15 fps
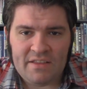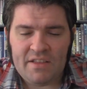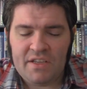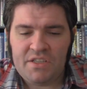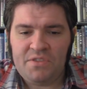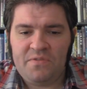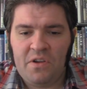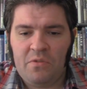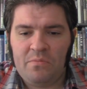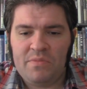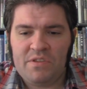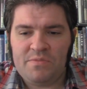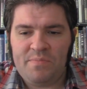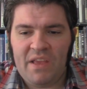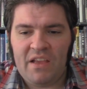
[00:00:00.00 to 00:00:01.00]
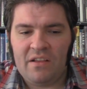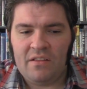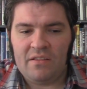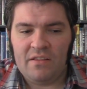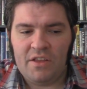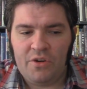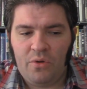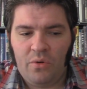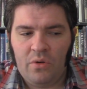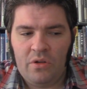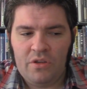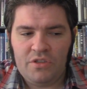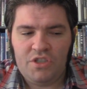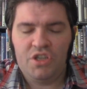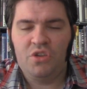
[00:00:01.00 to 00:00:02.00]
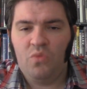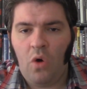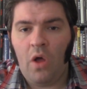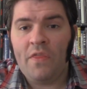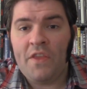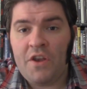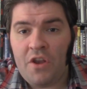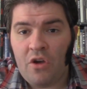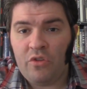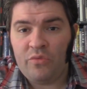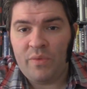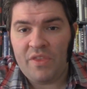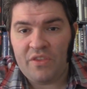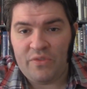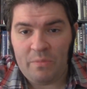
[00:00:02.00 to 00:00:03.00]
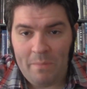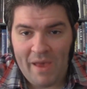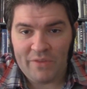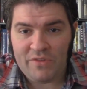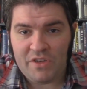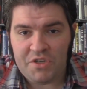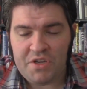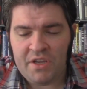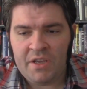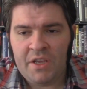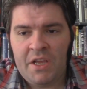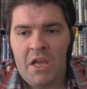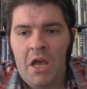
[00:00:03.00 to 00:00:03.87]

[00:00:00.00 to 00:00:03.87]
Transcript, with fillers: this film is being a little too on the nose with its messaging,